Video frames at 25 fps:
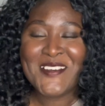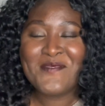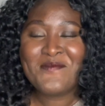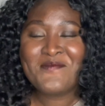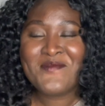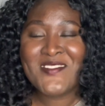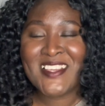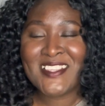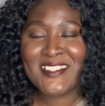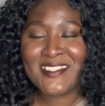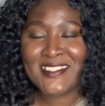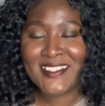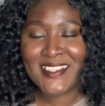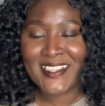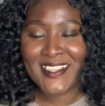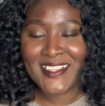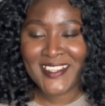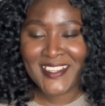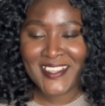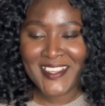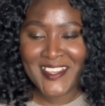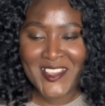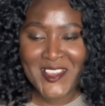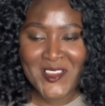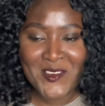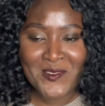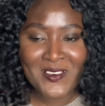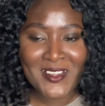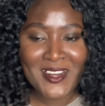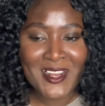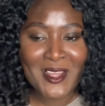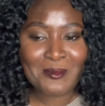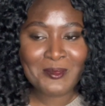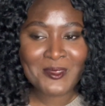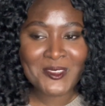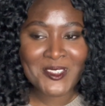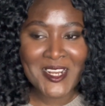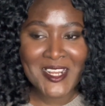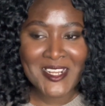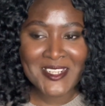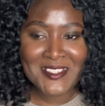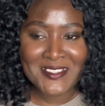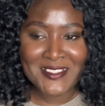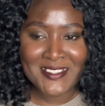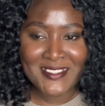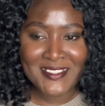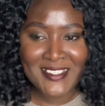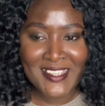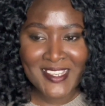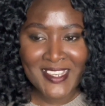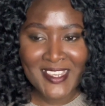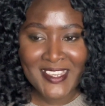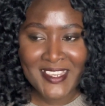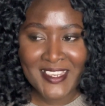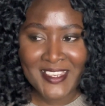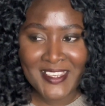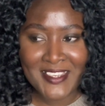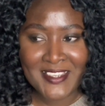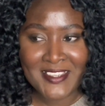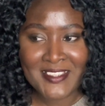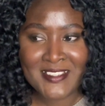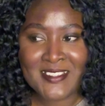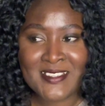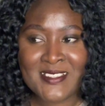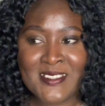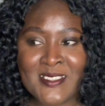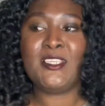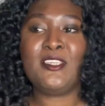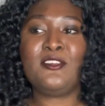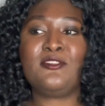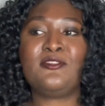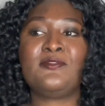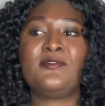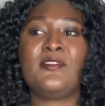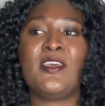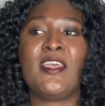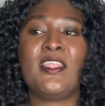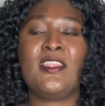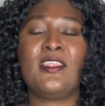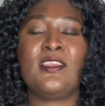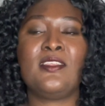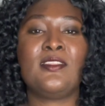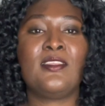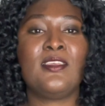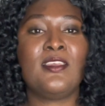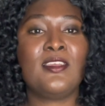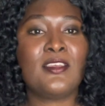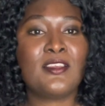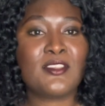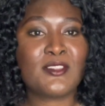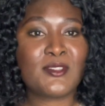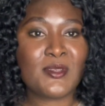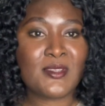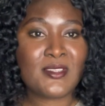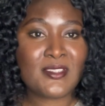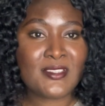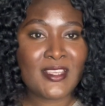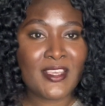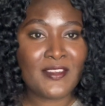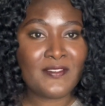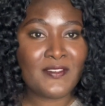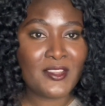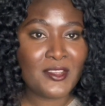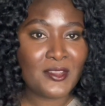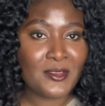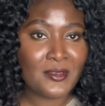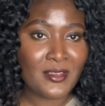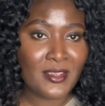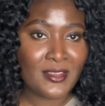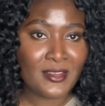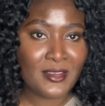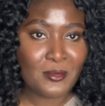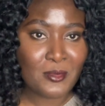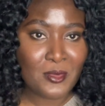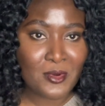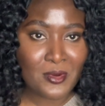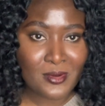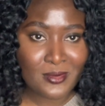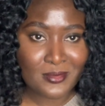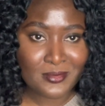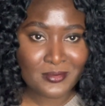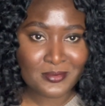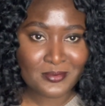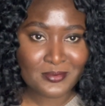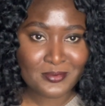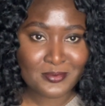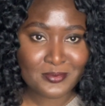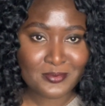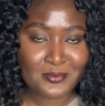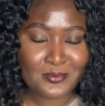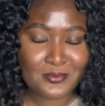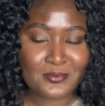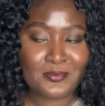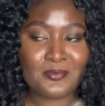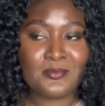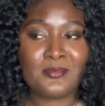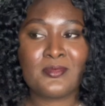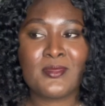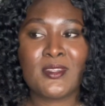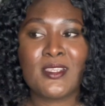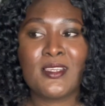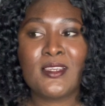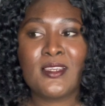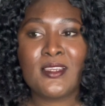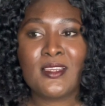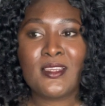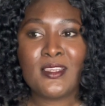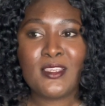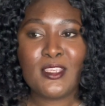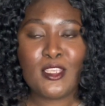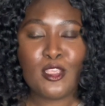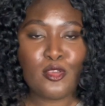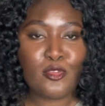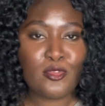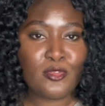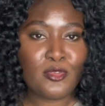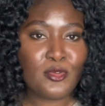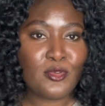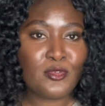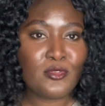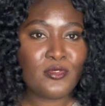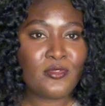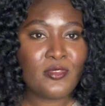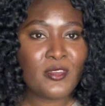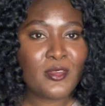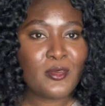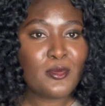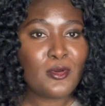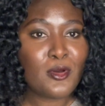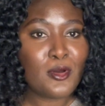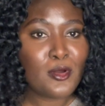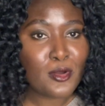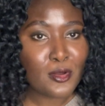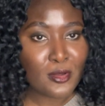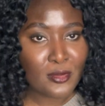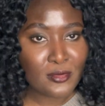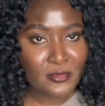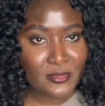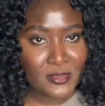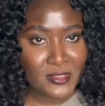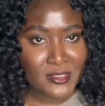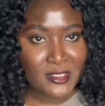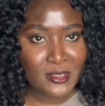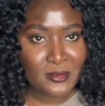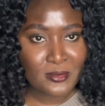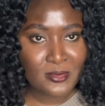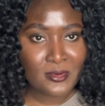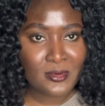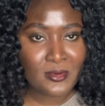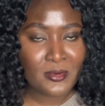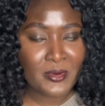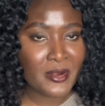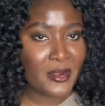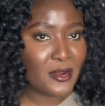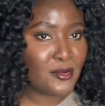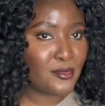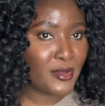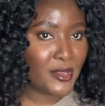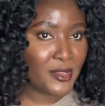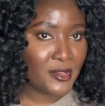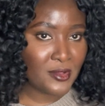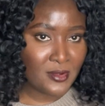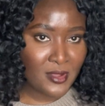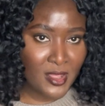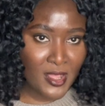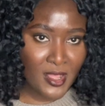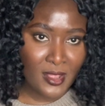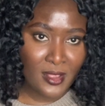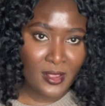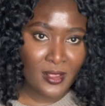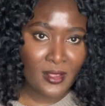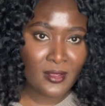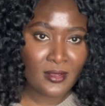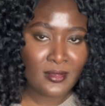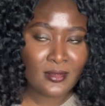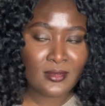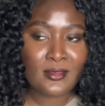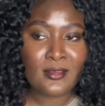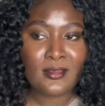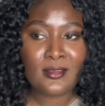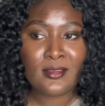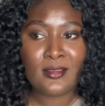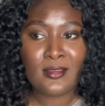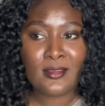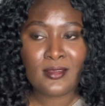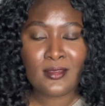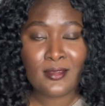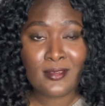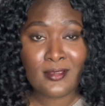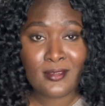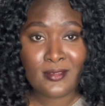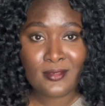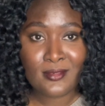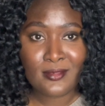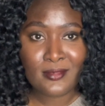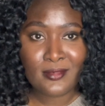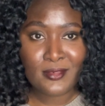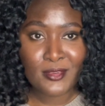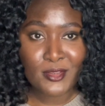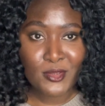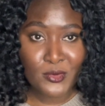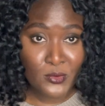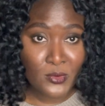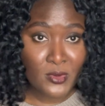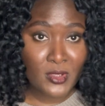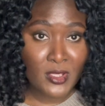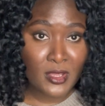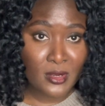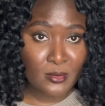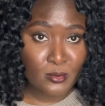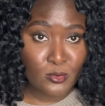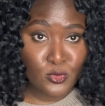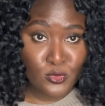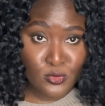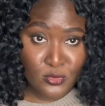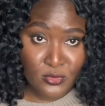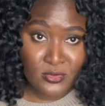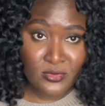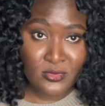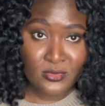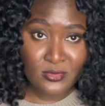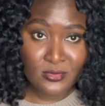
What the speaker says: basically what I'm trying to say is, if anything is not serving you anymore, if you feel uncomfortable wherever you are, you can move.